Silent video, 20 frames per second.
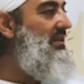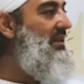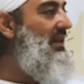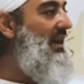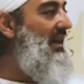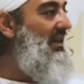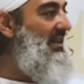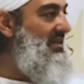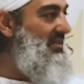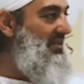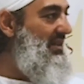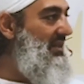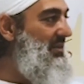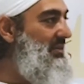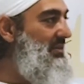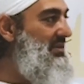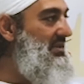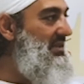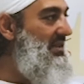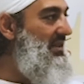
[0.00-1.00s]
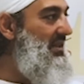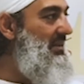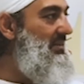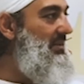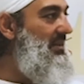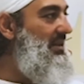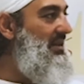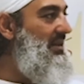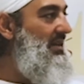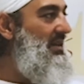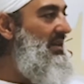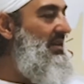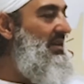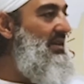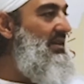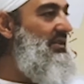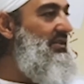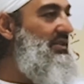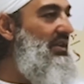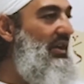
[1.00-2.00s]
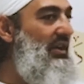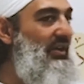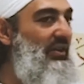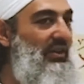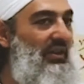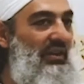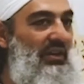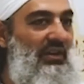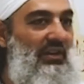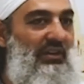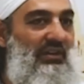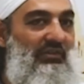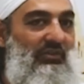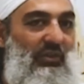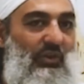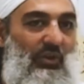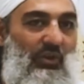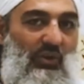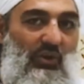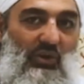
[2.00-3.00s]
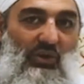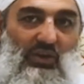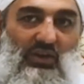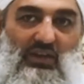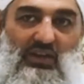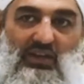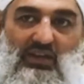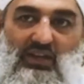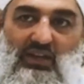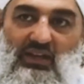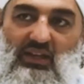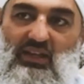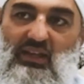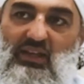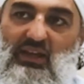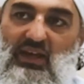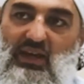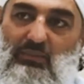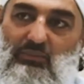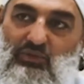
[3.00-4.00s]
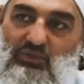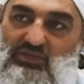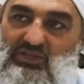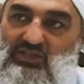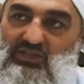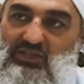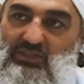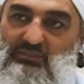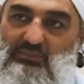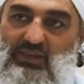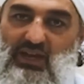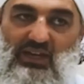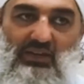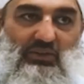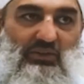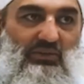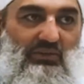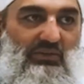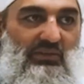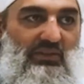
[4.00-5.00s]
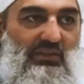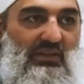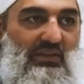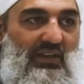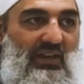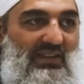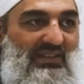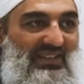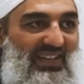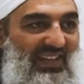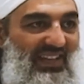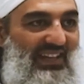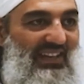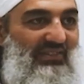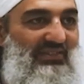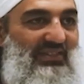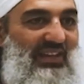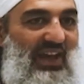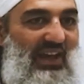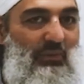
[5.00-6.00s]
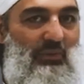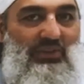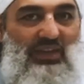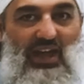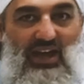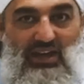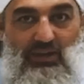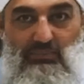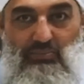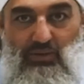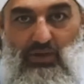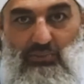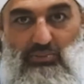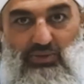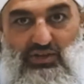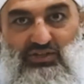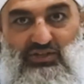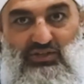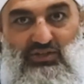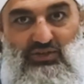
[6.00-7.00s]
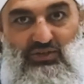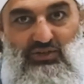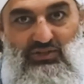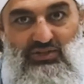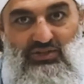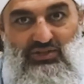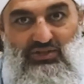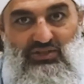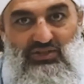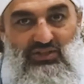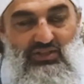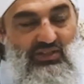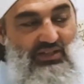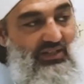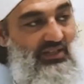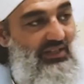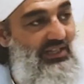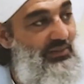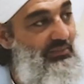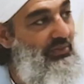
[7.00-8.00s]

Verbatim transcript: So for a Muslim male to leave that without a proper excuse is